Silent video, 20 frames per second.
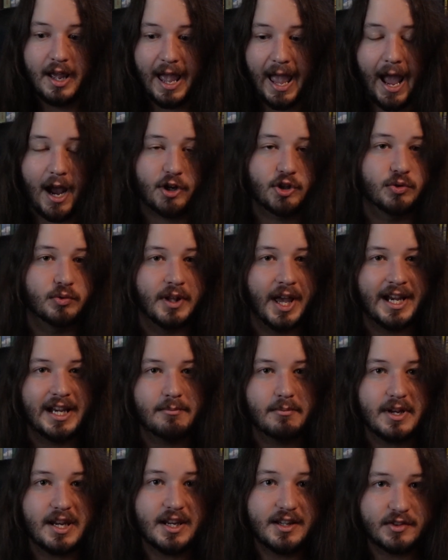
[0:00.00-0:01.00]
actual
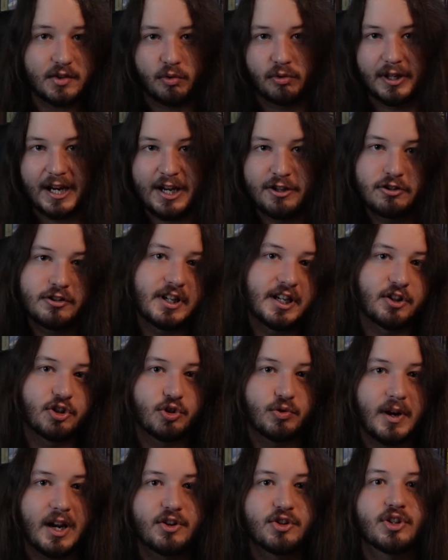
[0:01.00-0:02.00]
enemies or interesting
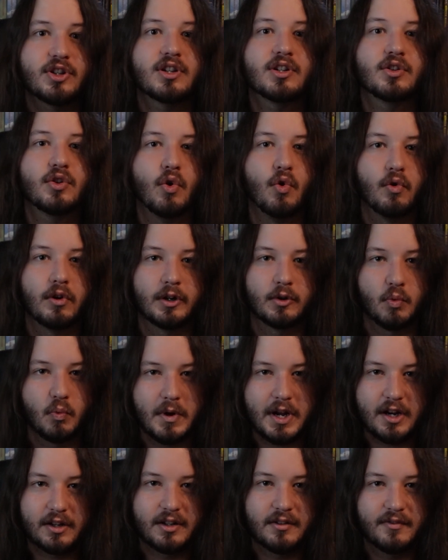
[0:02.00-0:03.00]
treasure or
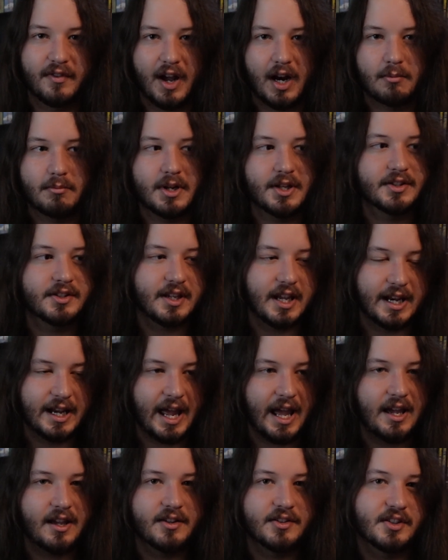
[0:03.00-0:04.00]
weird environments. It
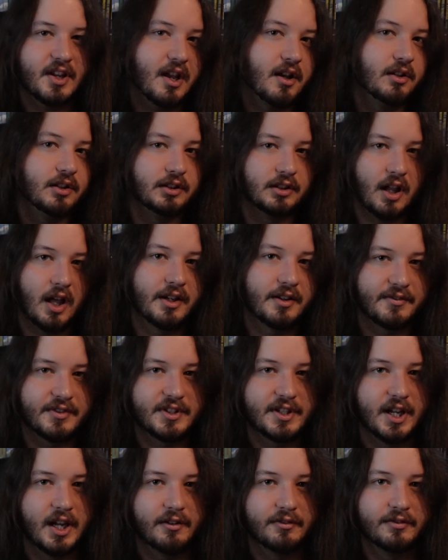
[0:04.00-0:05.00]
has a lot of
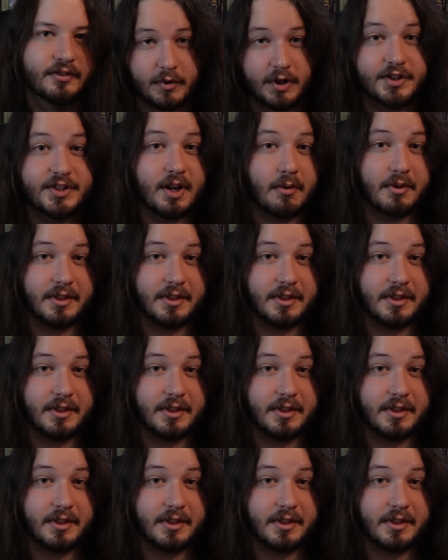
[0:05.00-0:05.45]
stuff. We're gonna start